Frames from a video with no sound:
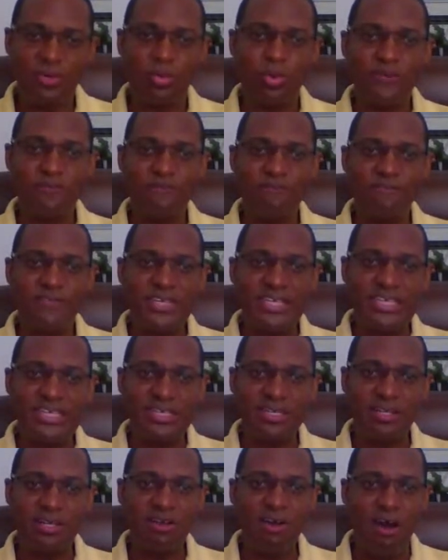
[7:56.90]
would
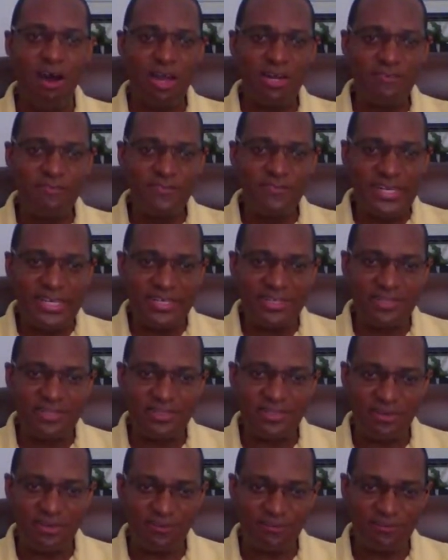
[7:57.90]
feel
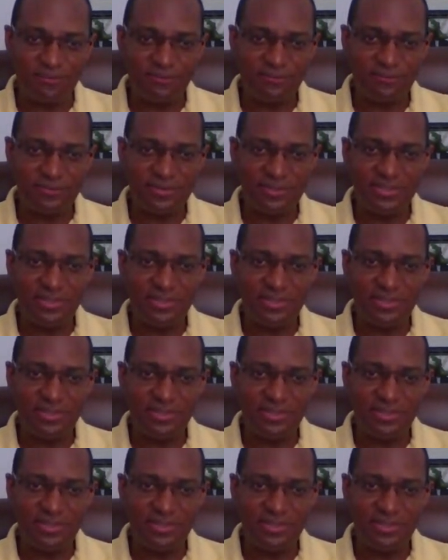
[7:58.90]
confident enough